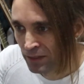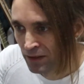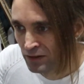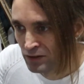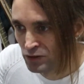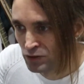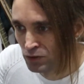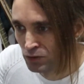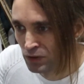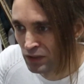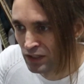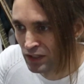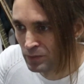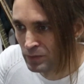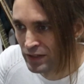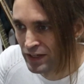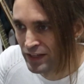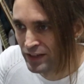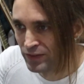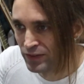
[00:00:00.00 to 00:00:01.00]
to
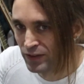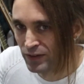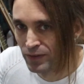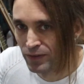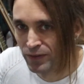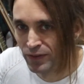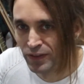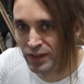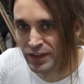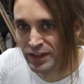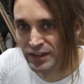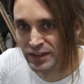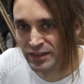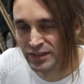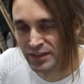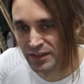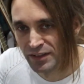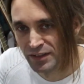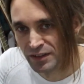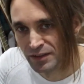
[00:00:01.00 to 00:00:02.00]
eliminate these
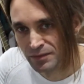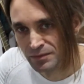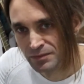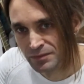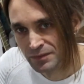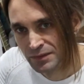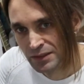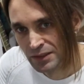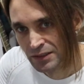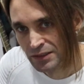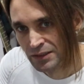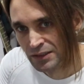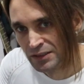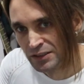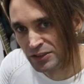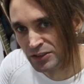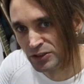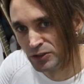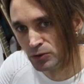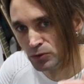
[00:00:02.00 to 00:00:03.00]

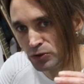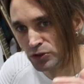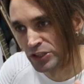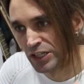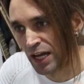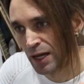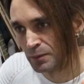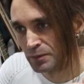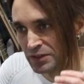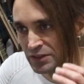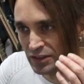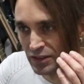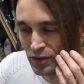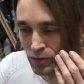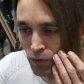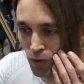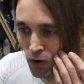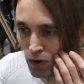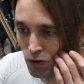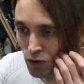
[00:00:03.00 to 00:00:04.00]
huge gaps in the
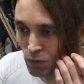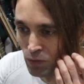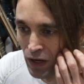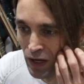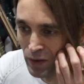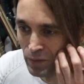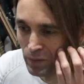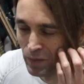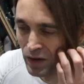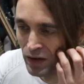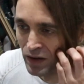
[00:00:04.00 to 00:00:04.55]
volume, I'm